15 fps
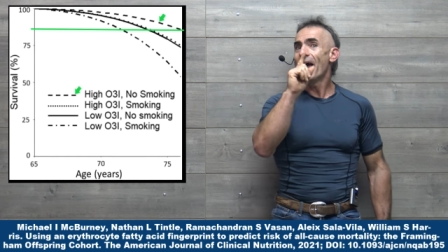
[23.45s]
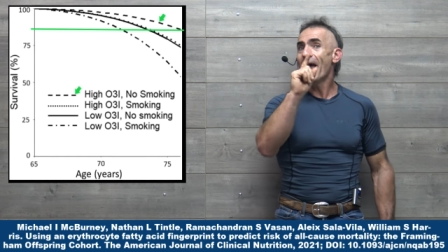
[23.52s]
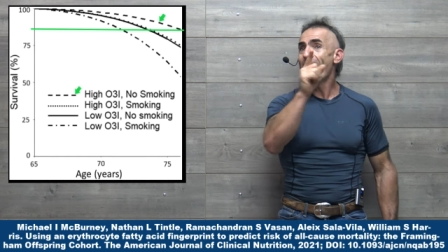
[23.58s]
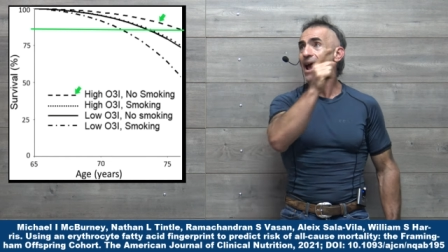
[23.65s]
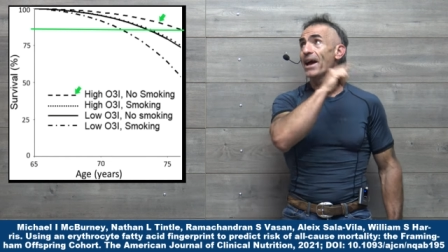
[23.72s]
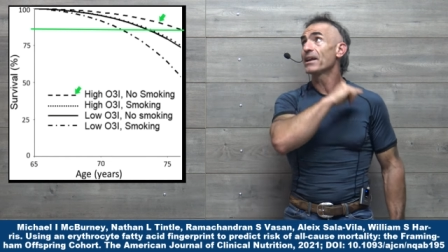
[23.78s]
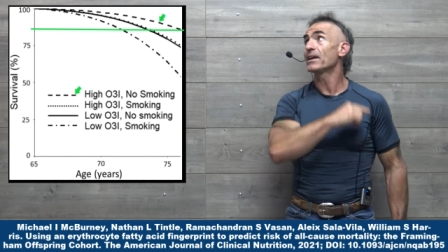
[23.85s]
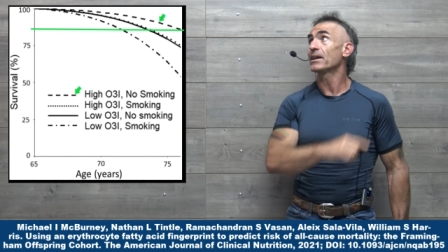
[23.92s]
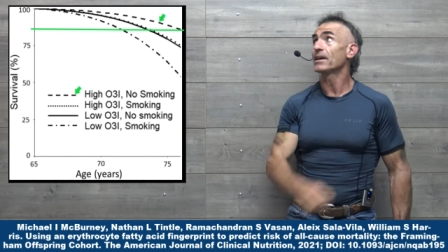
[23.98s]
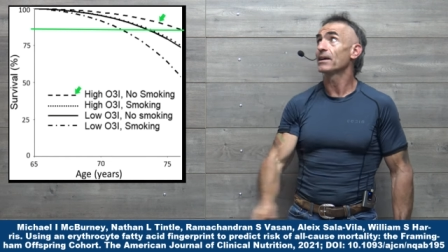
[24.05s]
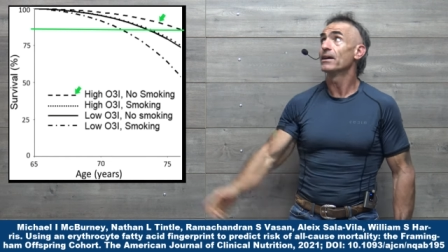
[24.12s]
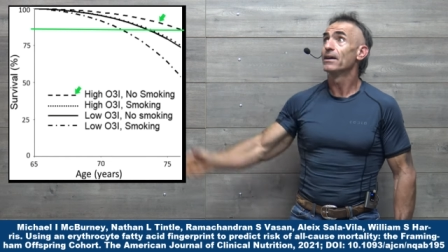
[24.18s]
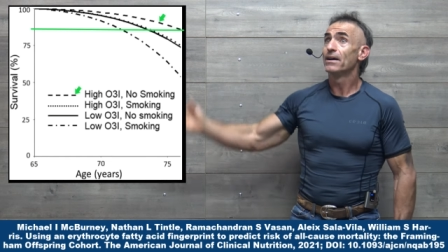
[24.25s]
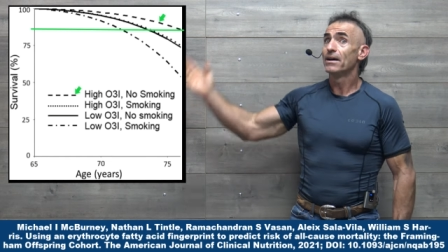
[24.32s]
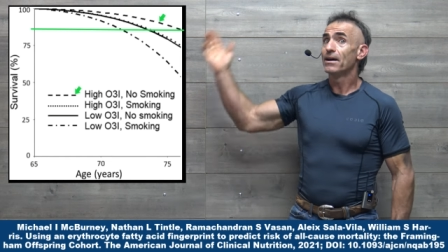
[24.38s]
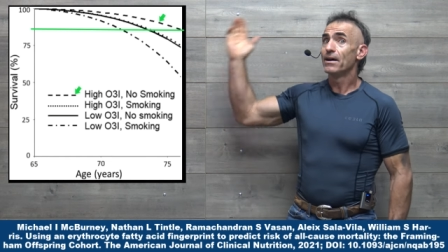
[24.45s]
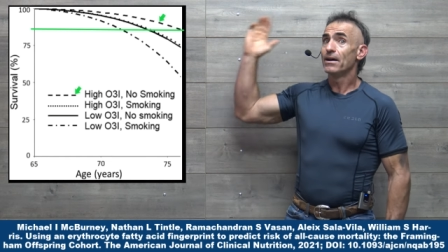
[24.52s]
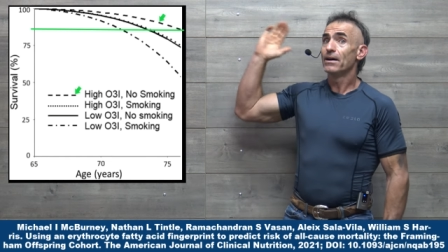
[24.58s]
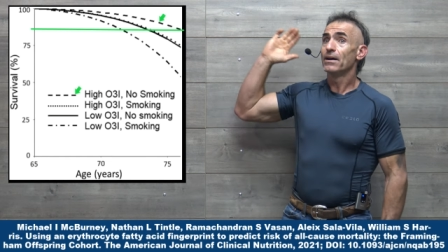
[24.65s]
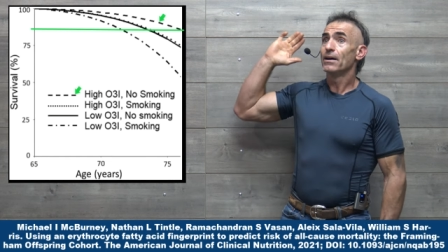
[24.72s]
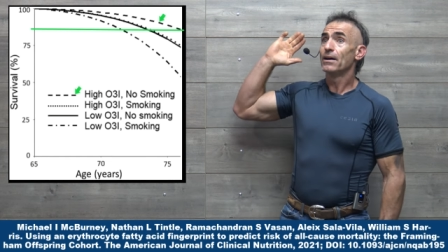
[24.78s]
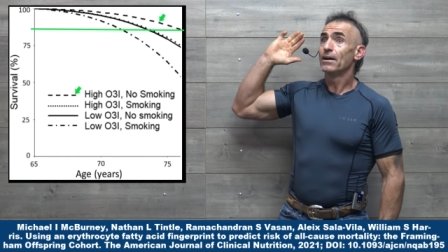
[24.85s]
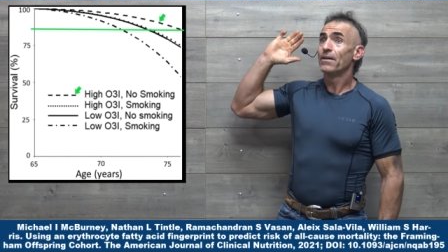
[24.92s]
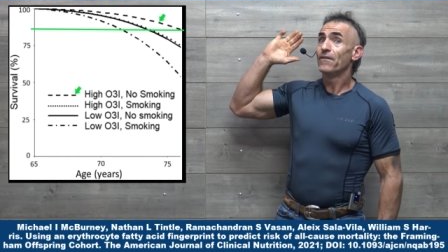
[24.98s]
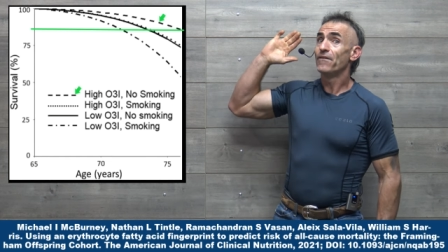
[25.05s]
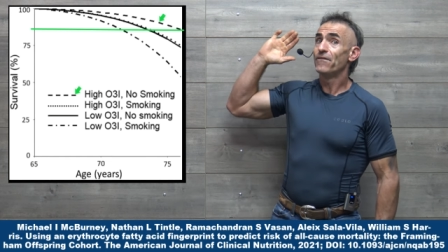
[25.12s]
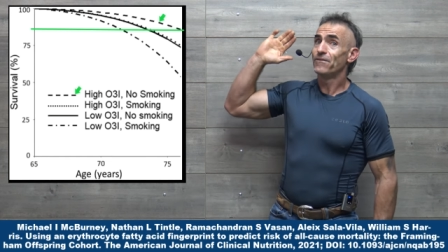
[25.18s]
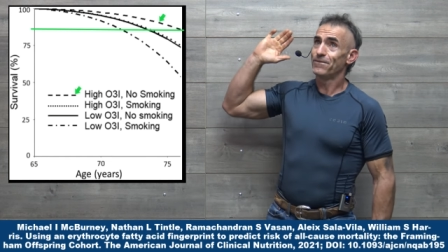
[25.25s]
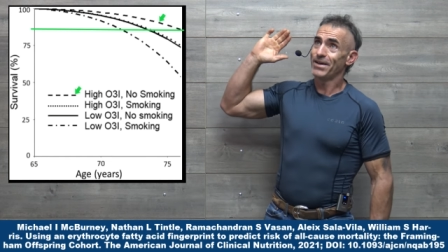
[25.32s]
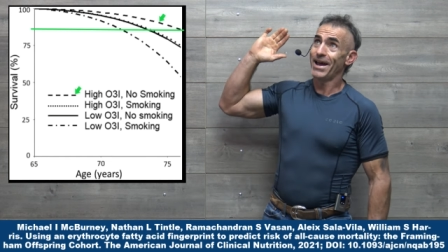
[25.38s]
Adding,
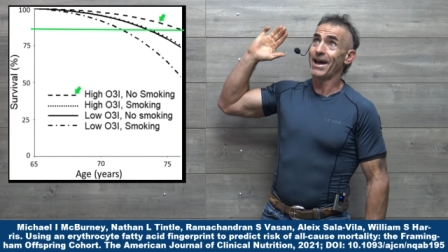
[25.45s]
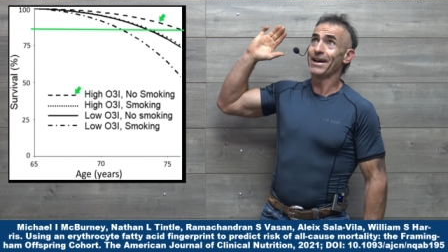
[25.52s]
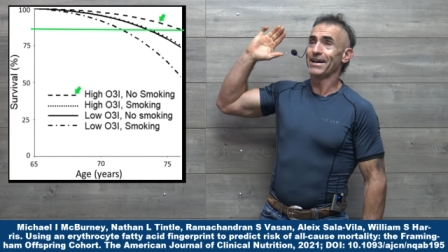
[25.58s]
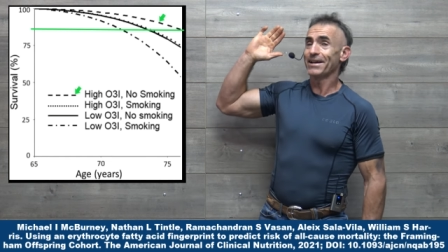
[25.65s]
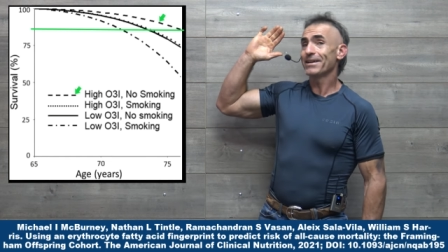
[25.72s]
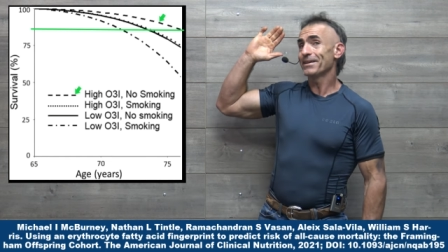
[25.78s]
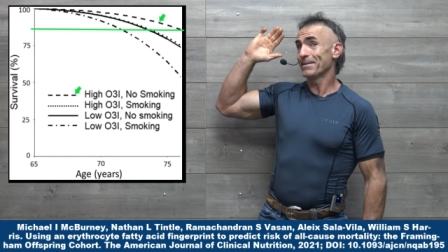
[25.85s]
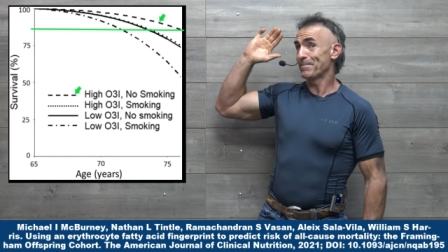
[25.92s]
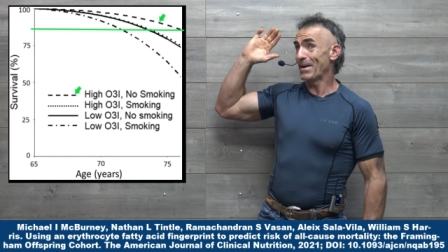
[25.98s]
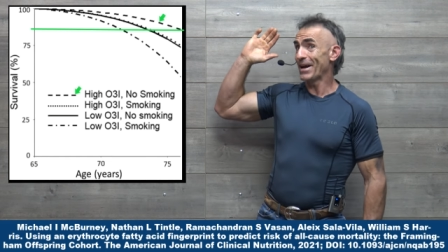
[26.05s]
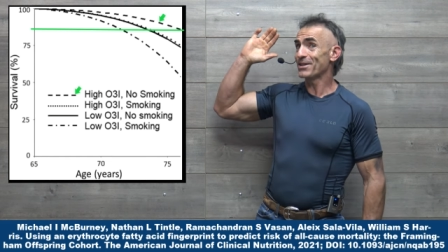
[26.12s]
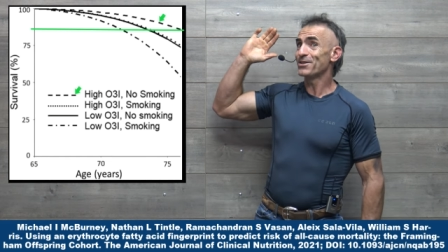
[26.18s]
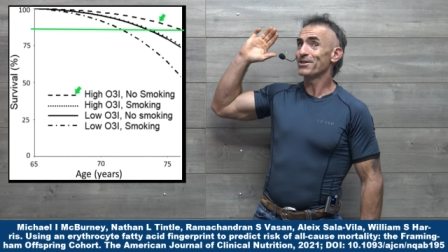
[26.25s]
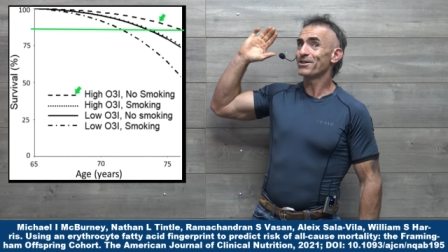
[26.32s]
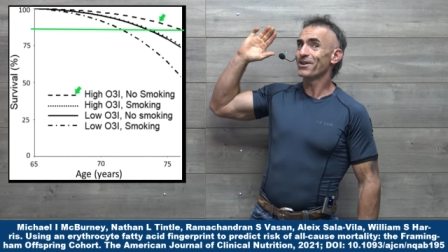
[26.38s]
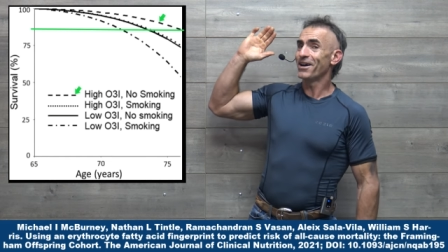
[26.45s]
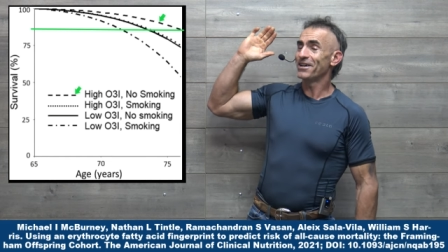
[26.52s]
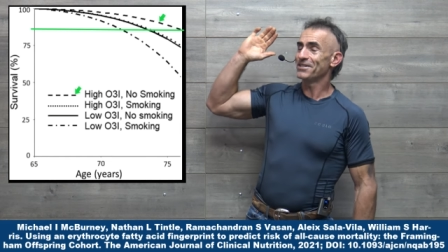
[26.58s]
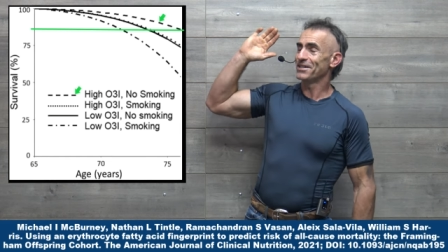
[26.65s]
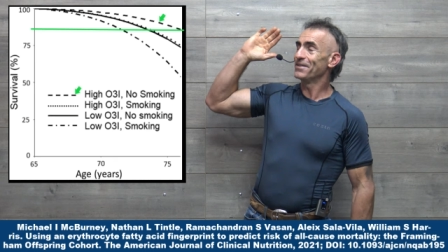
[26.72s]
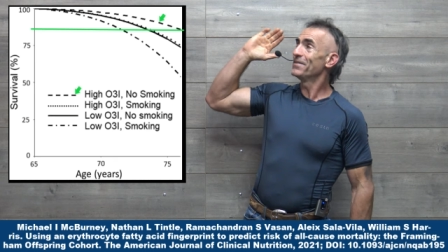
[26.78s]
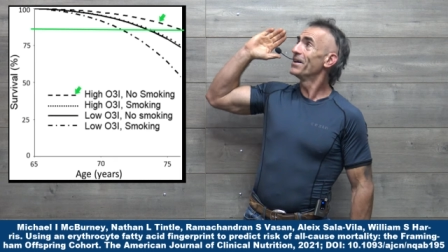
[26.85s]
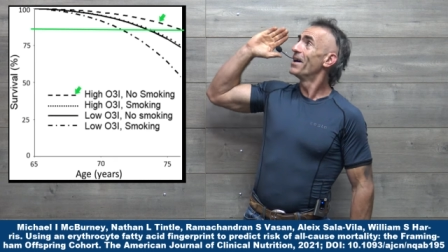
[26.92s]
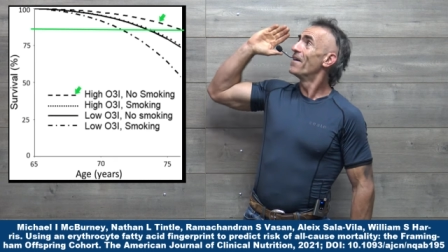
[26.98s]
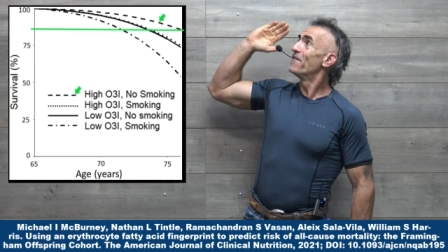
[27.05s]
adding, back to the causative,